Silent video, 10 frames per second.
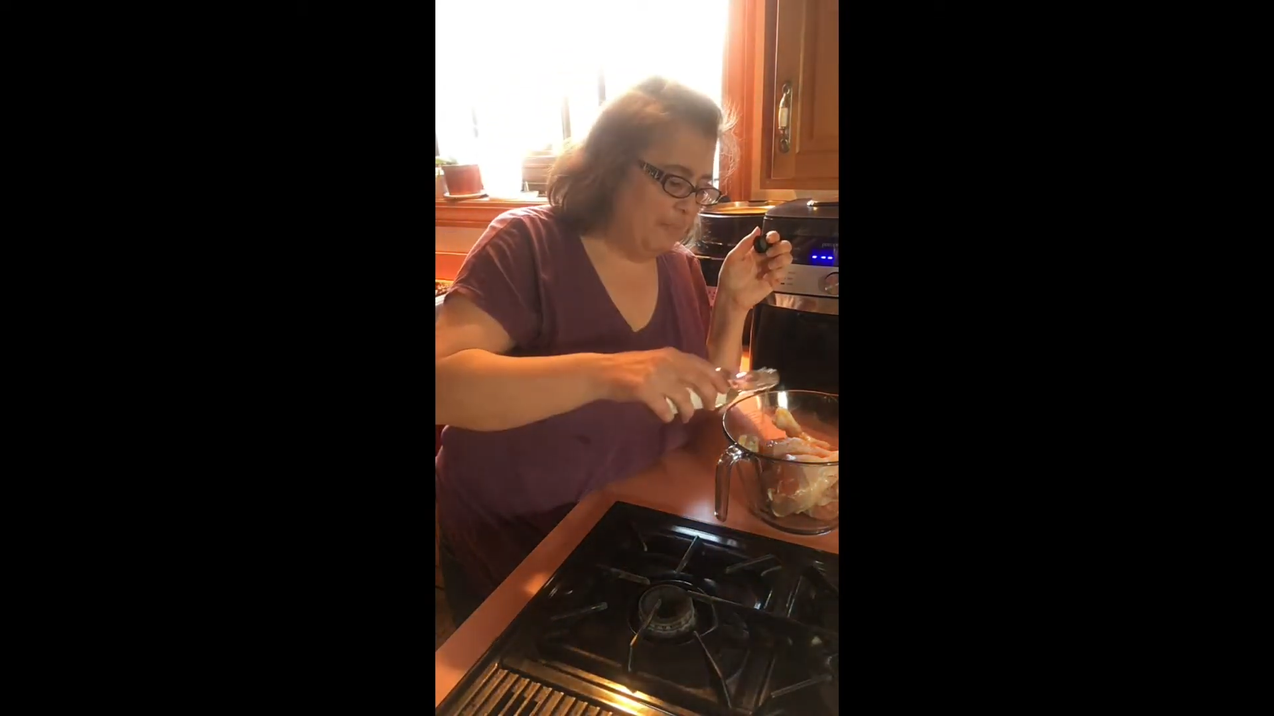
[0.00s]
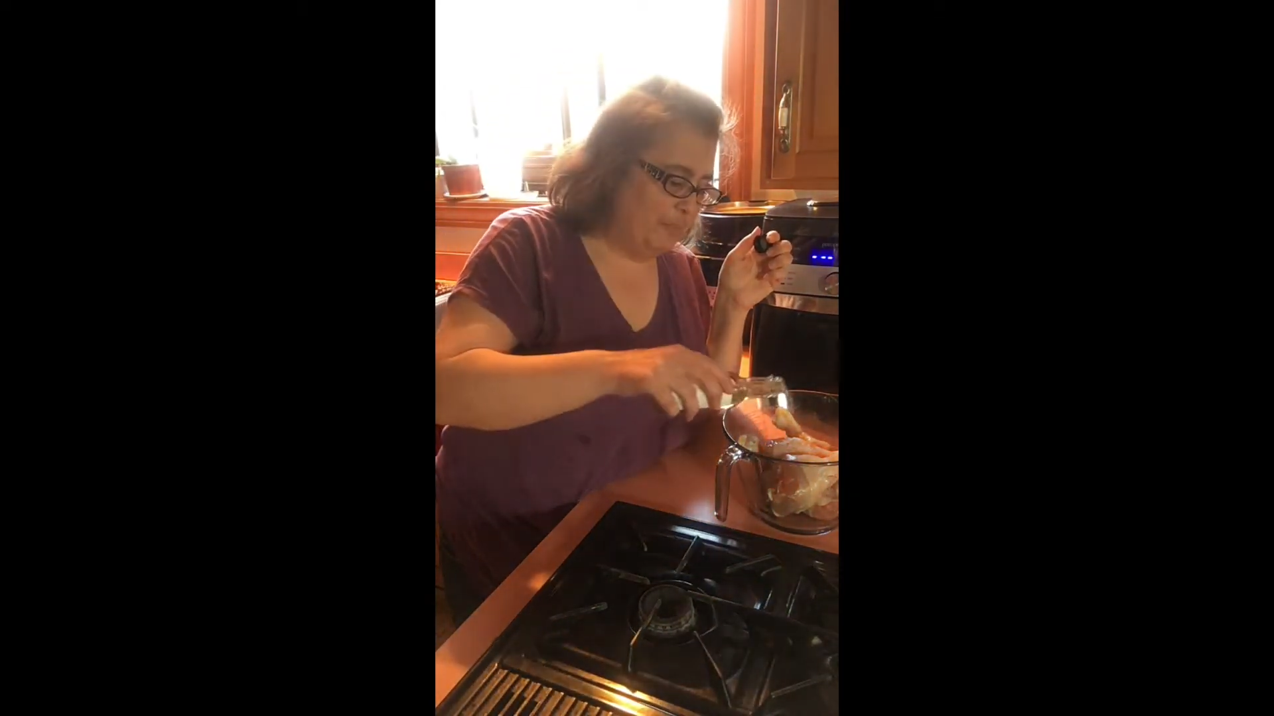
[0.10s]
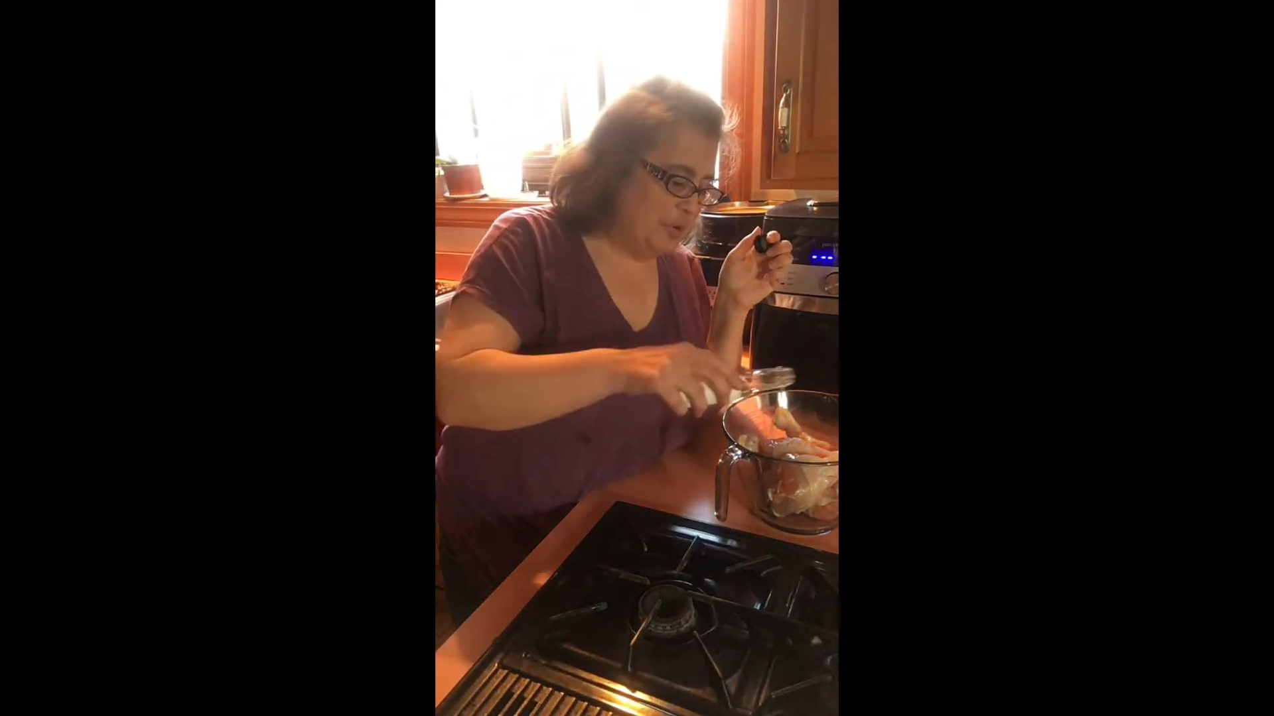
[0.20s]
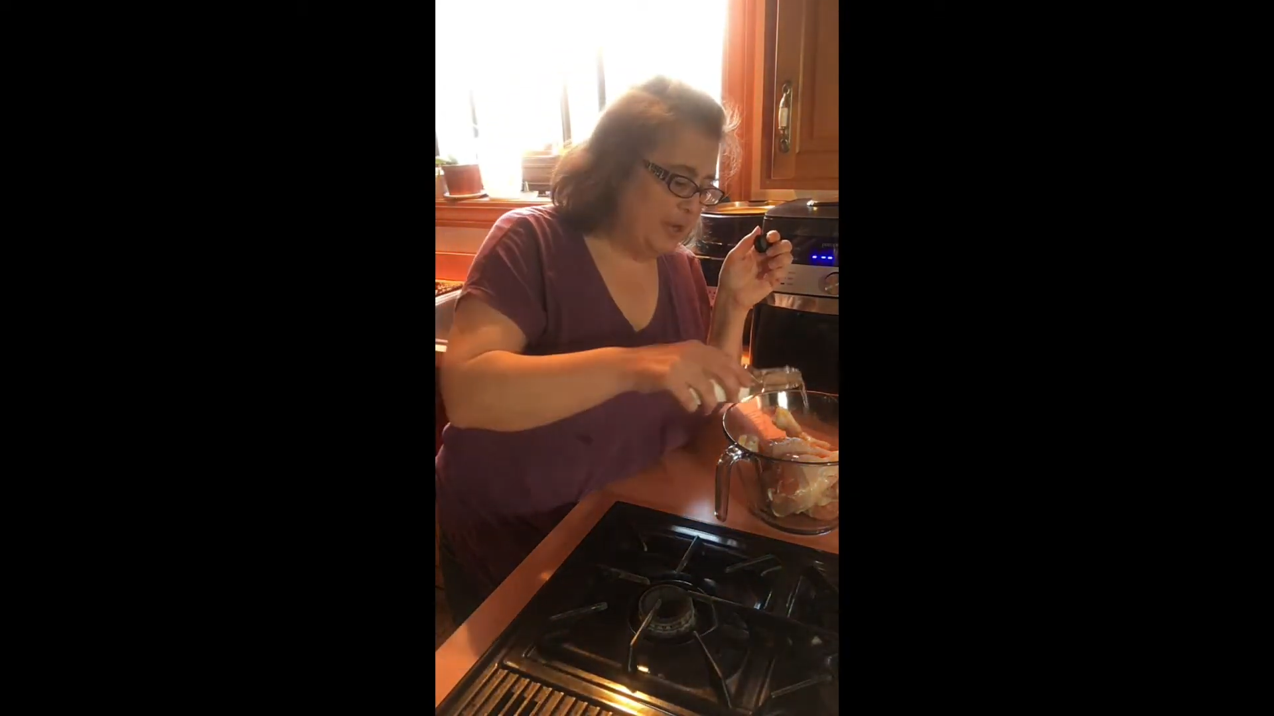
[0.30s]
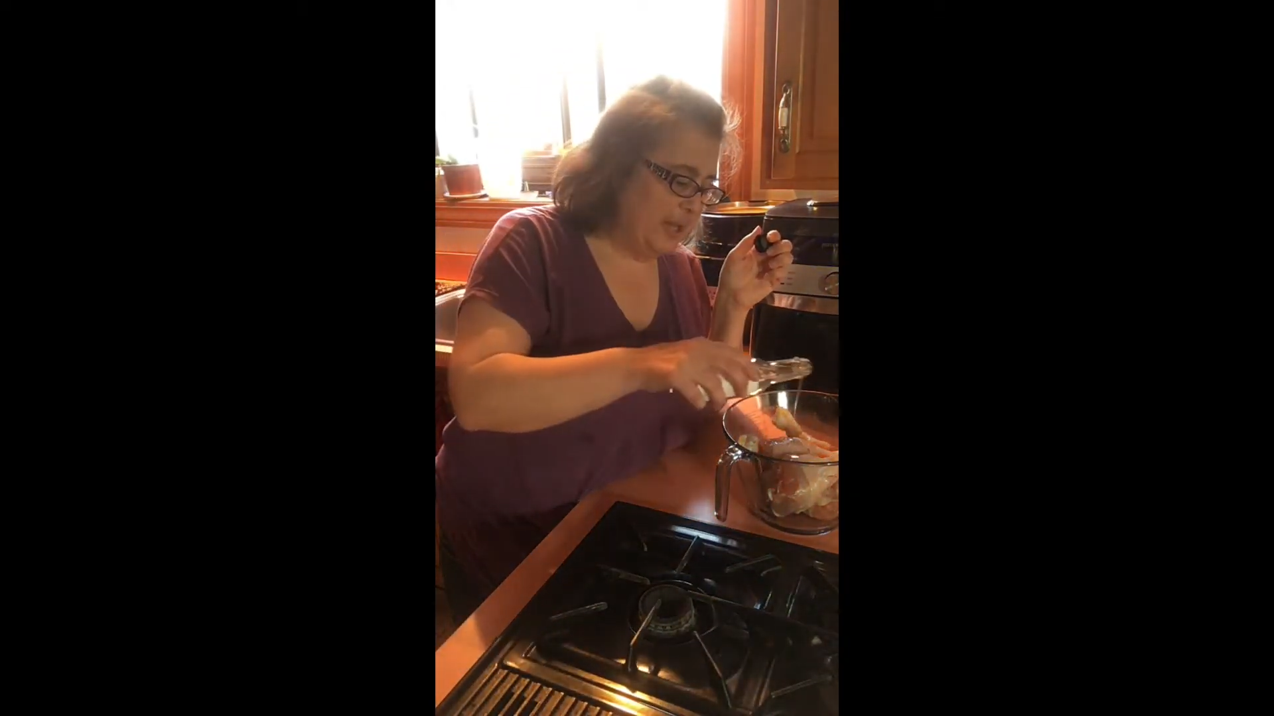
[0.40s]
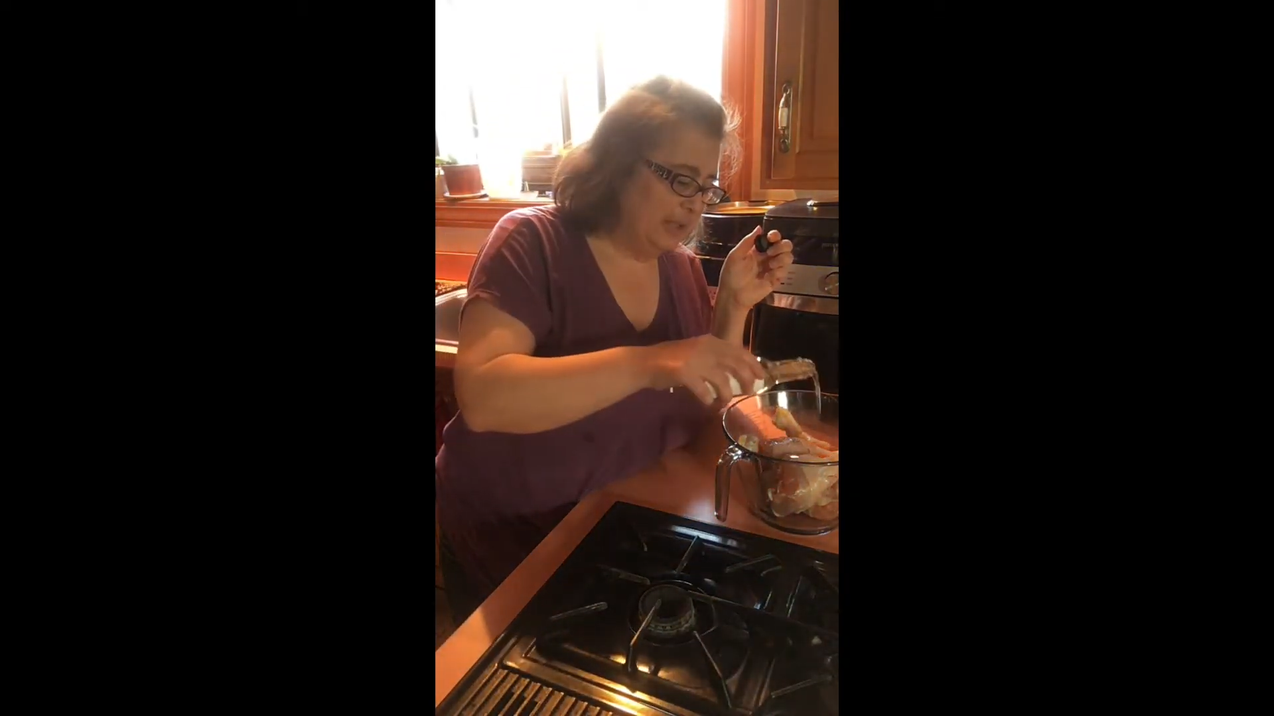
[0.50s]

put a